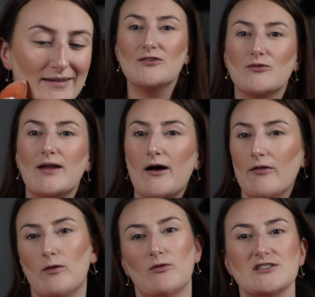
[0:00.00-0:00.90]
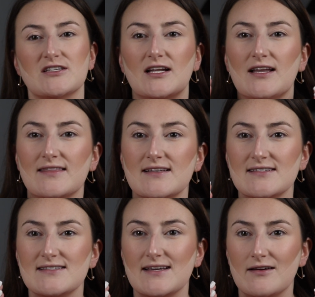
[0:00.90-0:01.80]
So now that we're just gonna let this
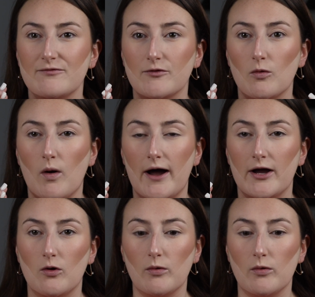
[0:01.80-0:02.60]
sit for a while,